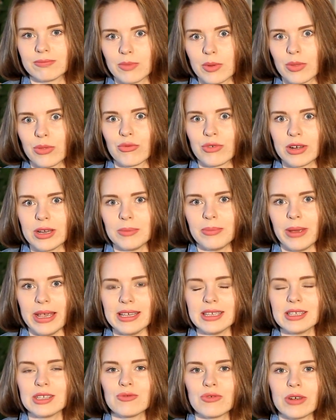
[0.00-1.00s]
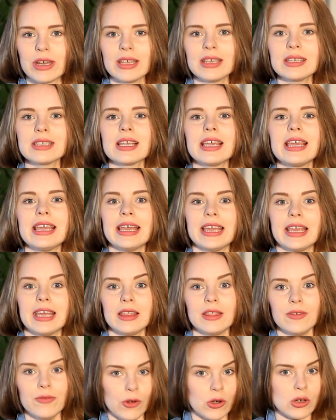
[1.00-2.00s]
3 bass strings
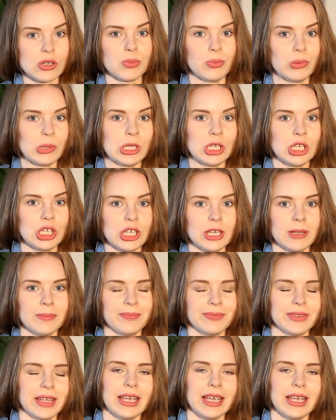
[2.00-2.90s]
in the first position,